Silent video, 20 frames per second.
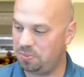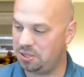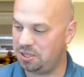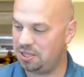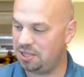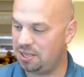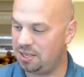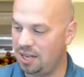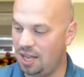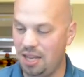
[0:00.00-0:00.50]
but
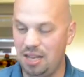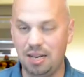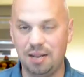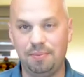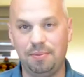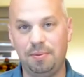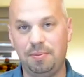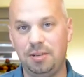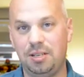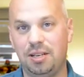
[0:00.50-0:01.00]
tonight
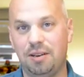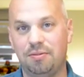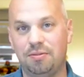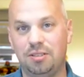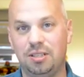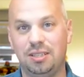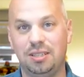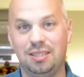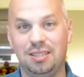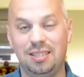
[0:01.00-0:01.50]
I'm going to be
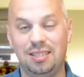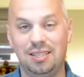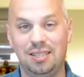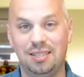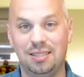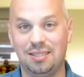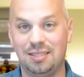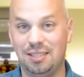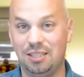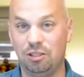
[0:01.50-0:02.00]
covering
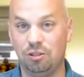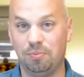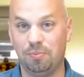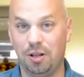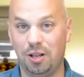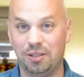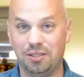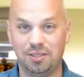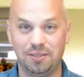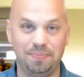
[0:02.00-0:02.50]
the single
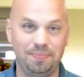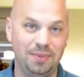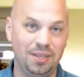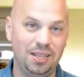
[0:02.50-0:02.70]
malt.